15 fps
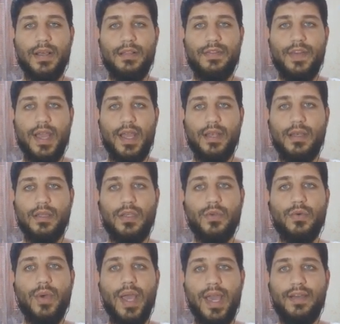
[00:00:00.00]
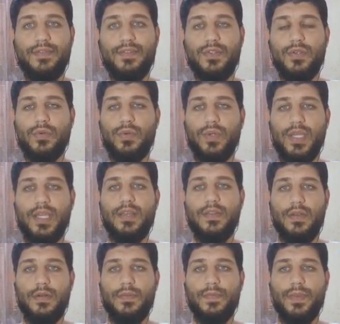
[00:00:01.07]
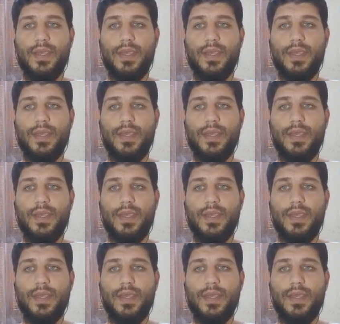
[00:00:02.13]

then you have to either